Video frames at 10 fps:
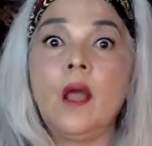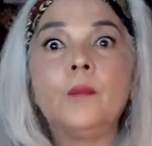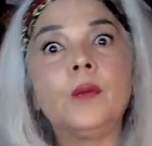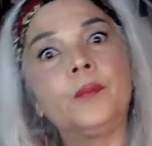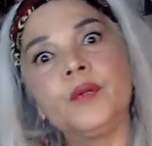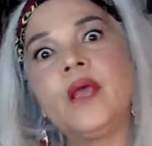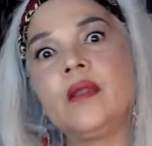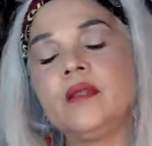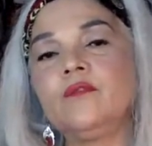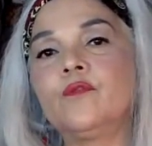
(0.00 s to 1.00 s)
but put that
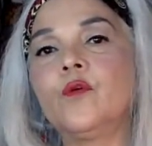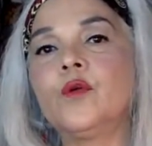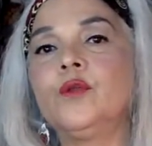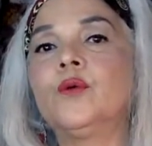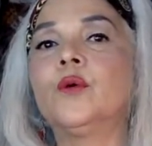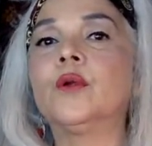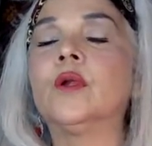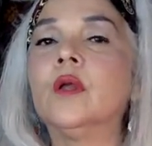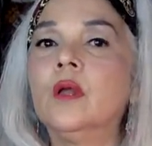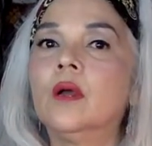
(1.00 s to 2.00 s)
in for your
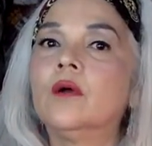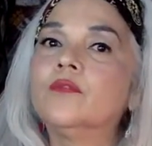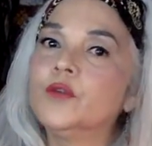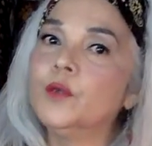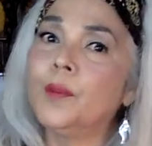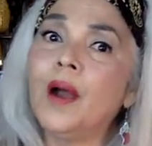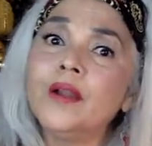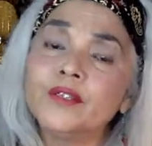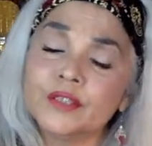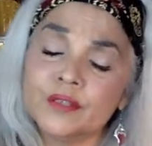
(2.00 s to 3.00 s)
for your
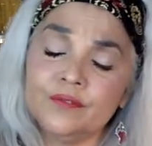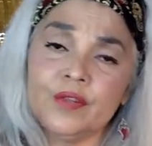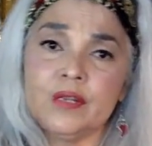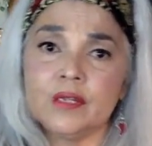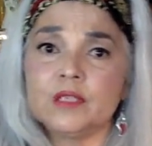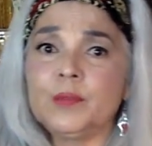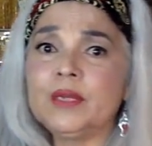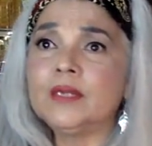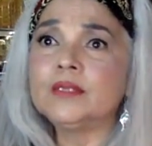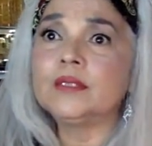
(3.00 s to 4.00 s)
buyer's convenience
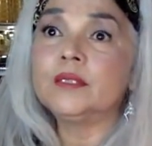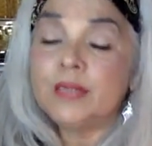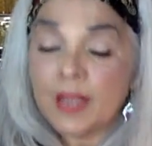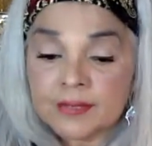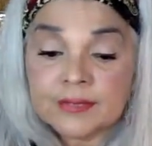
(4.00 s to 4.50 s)
because yes,